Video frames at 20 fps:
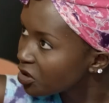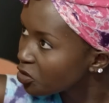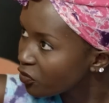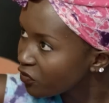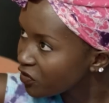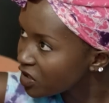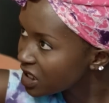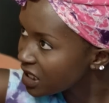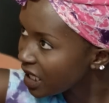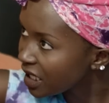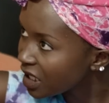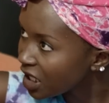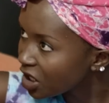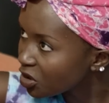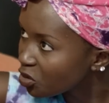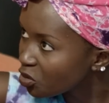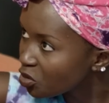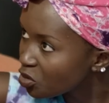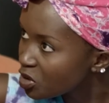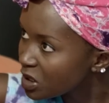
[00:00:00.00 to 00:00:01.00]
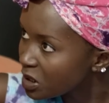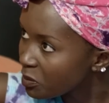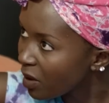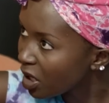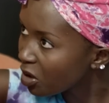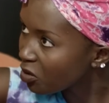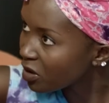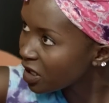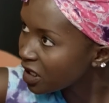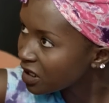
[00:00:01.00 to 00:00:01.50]
you've decided to use
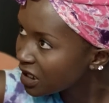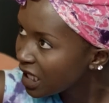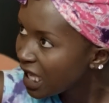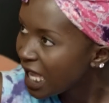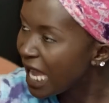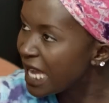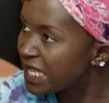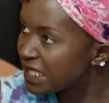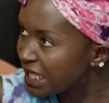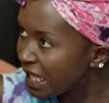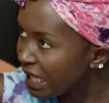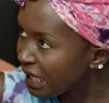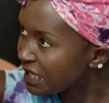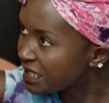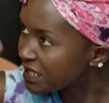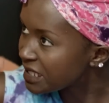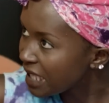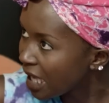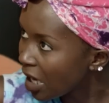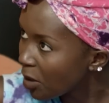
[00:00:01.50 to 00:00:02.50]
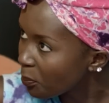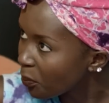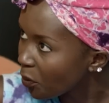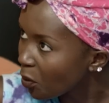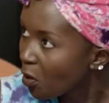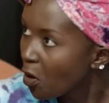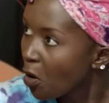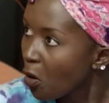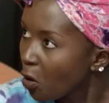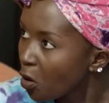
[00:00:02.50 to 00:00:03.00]
Margaret as the
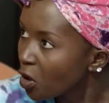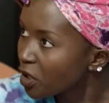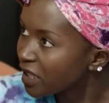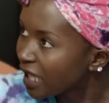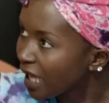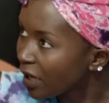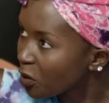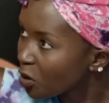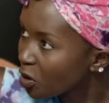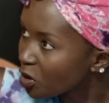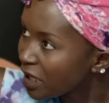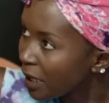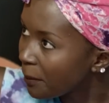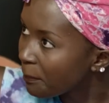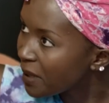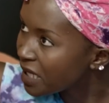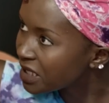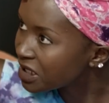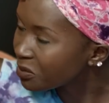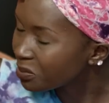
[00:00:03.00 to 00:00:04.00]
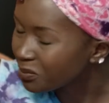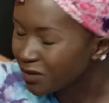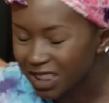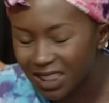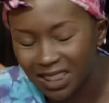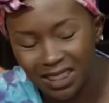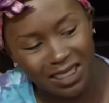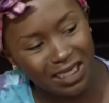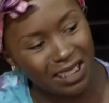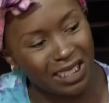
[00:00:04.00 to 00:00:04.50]
example or the bench.
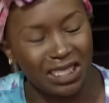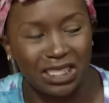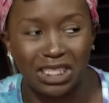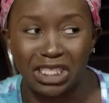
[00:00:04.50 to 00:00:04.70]
Hey,